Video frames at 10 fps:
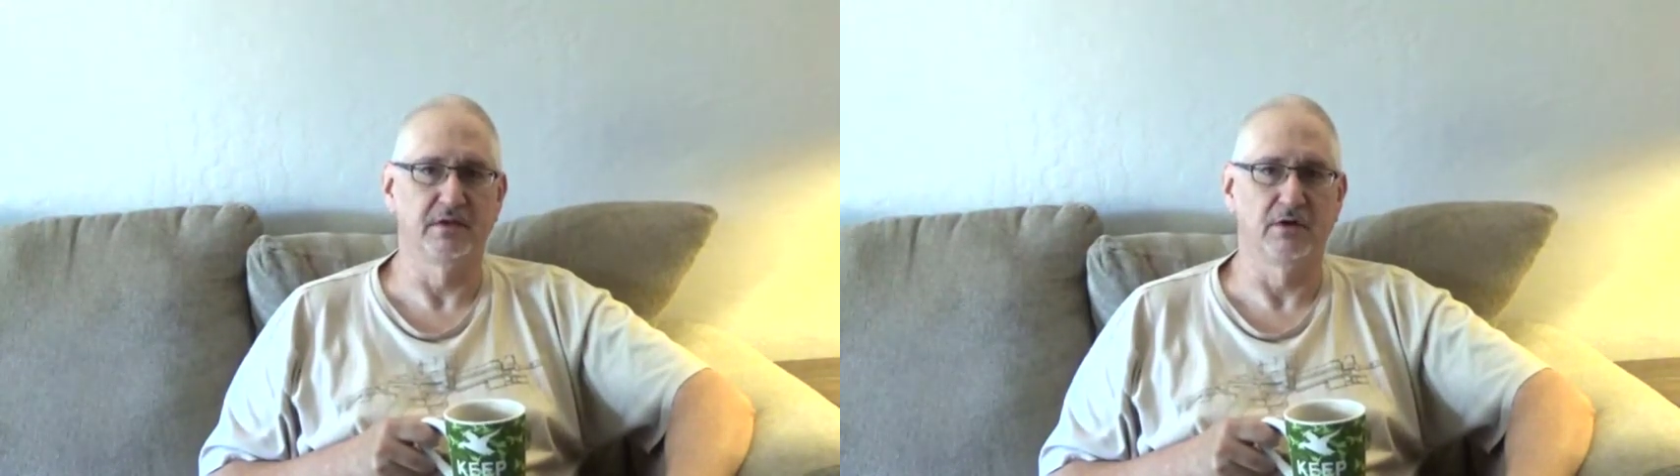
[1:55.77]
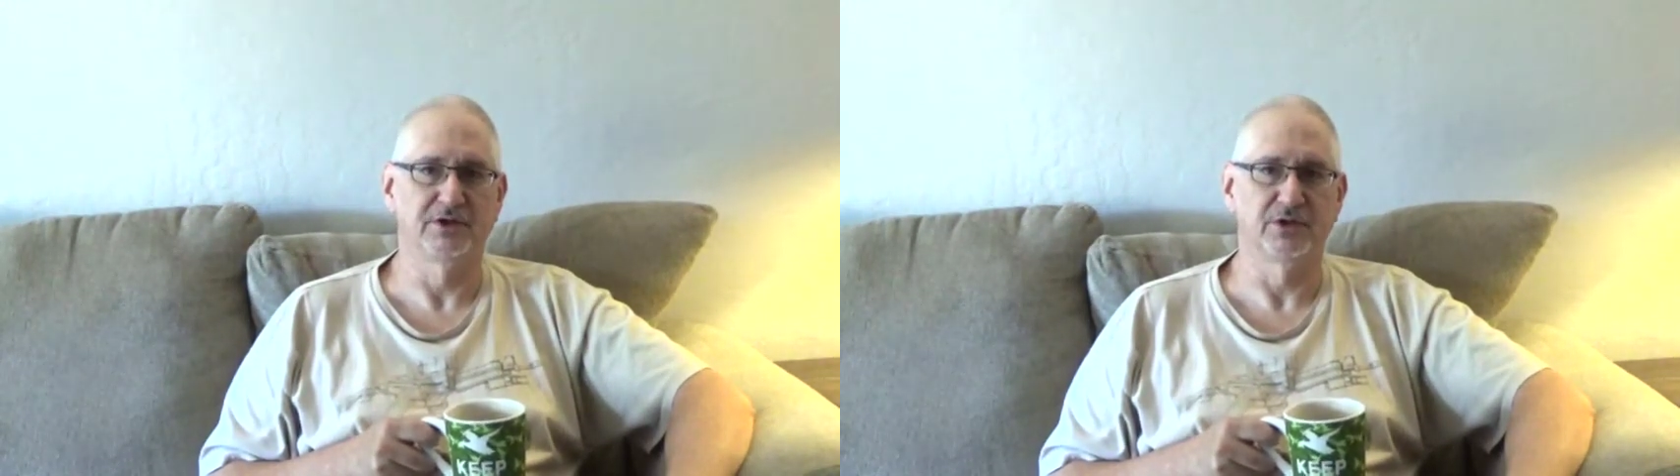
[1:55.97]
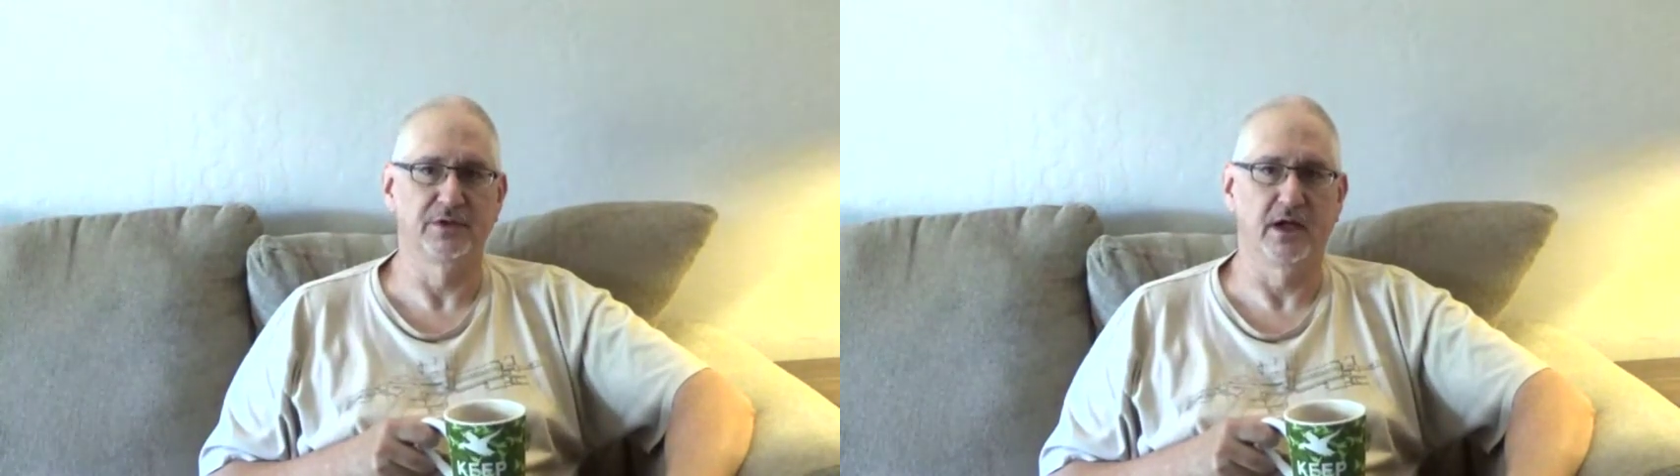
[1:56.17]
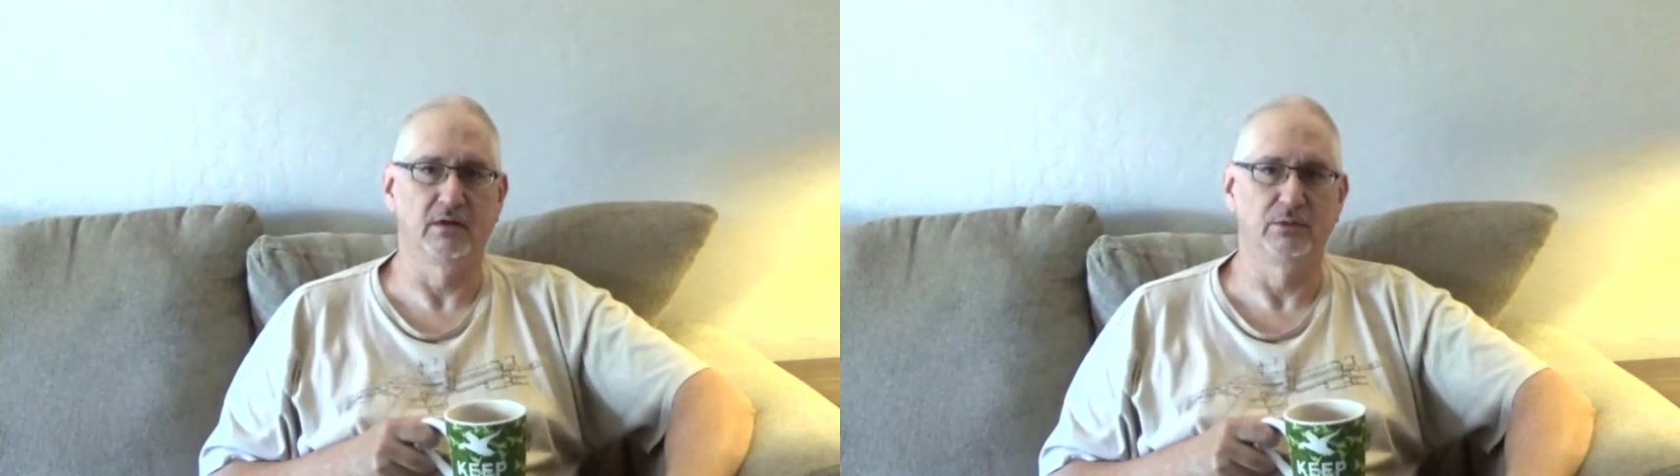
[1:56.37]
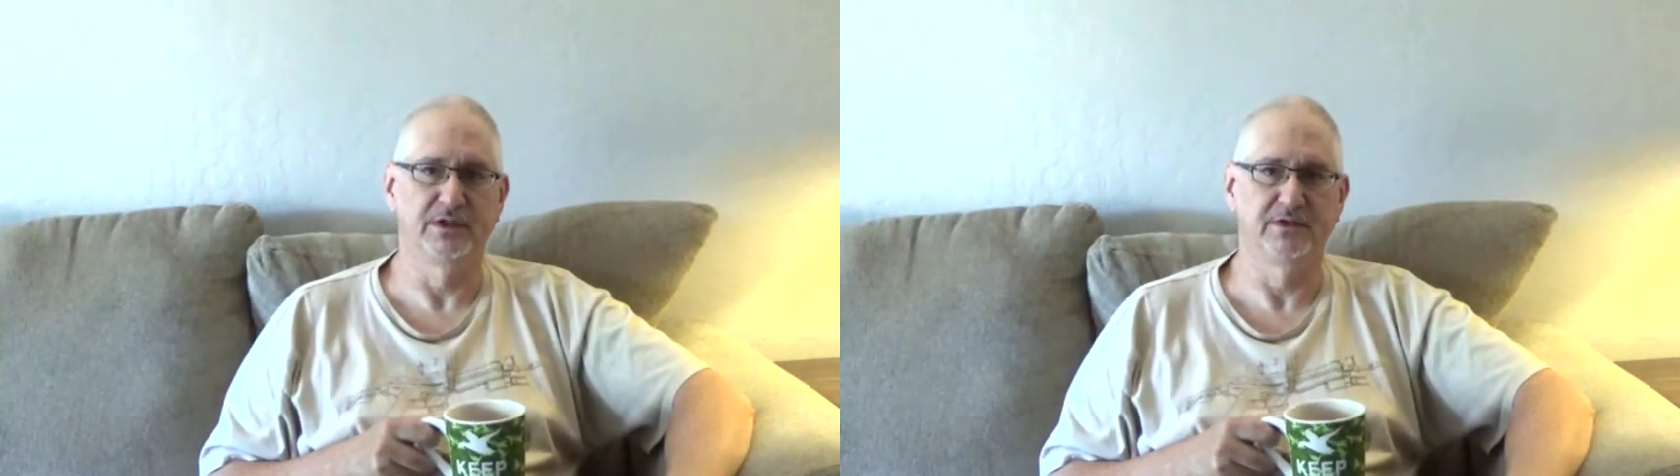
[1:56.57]
I'll show you
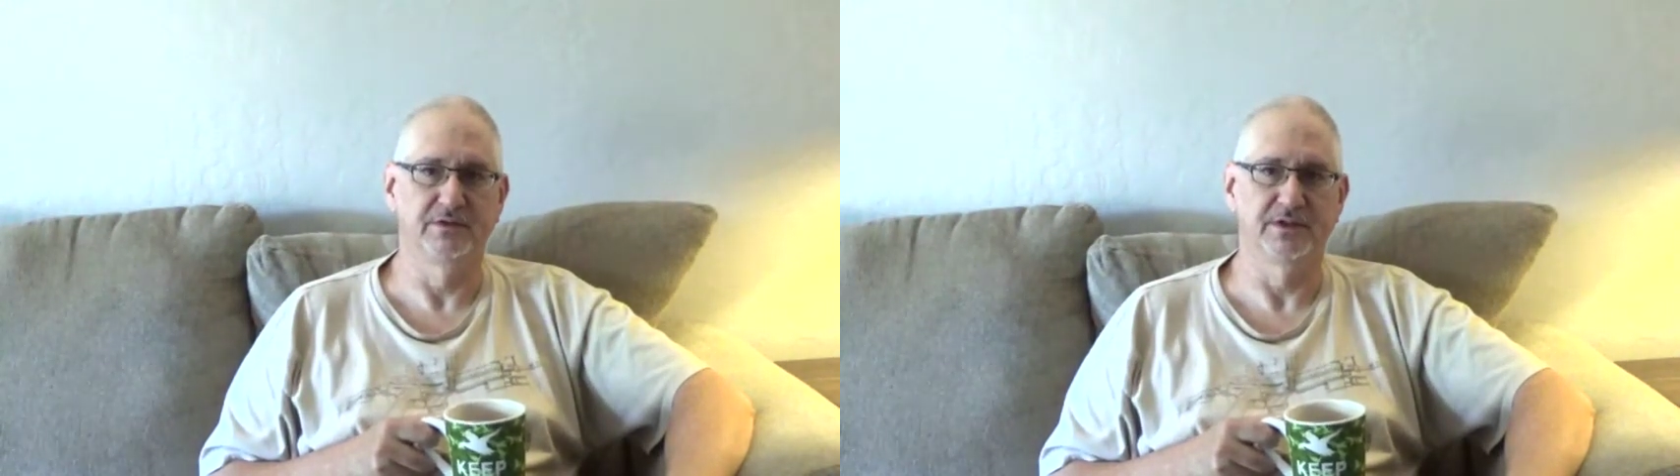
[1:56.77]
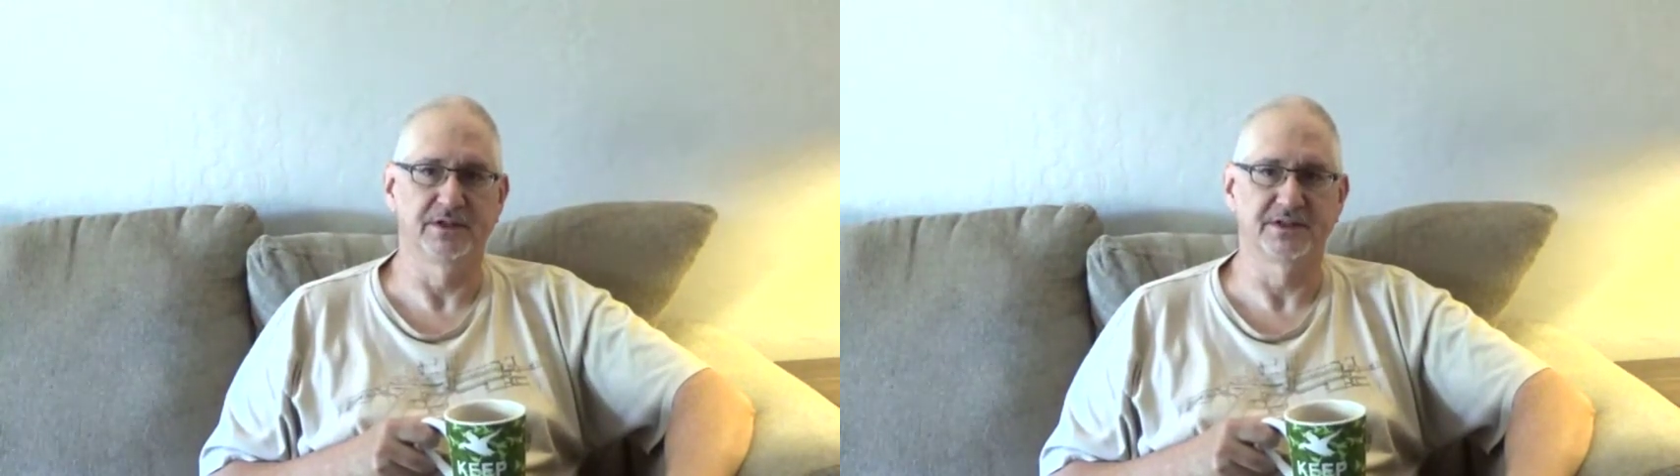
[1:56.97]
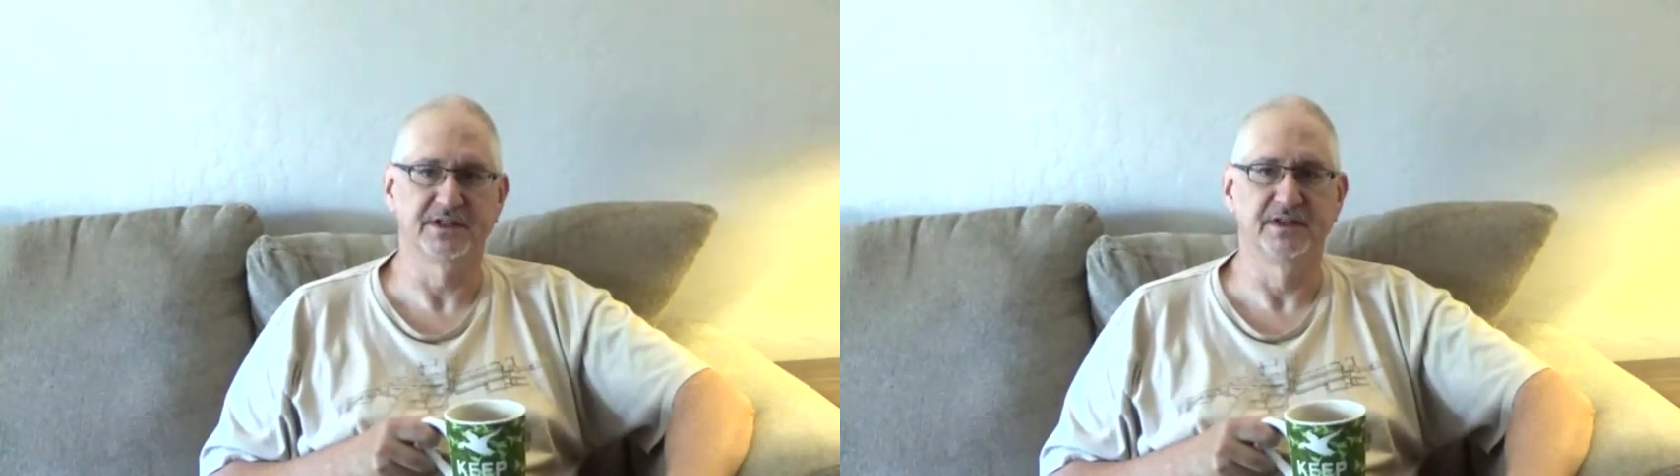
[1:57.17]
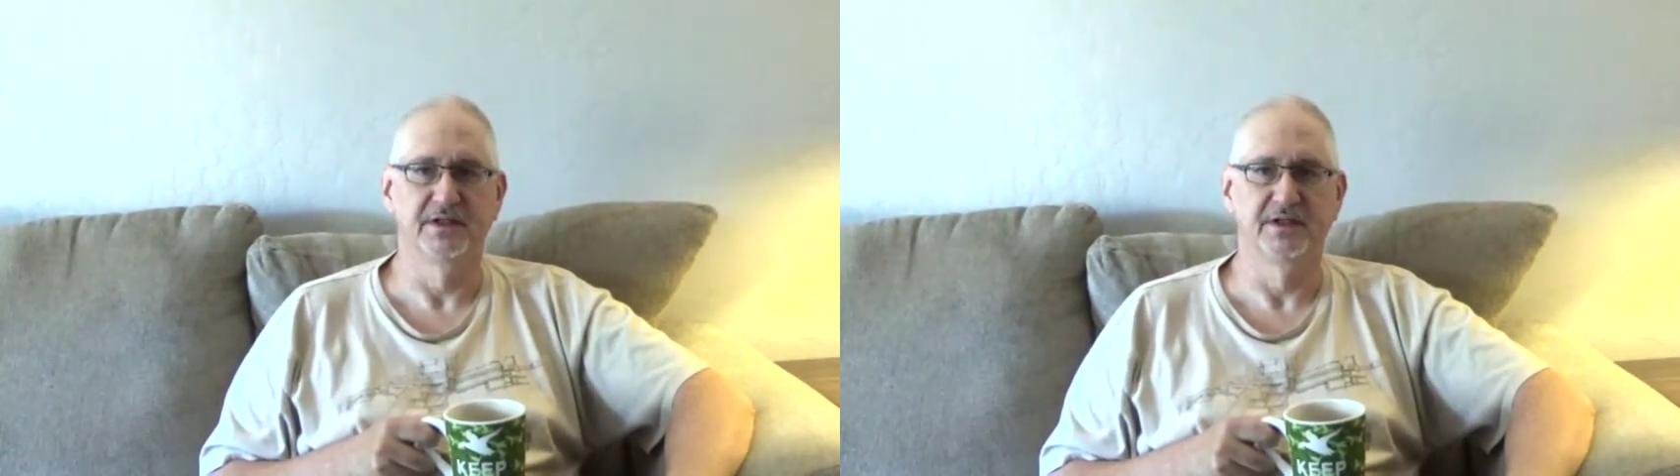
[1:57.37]
how we do this.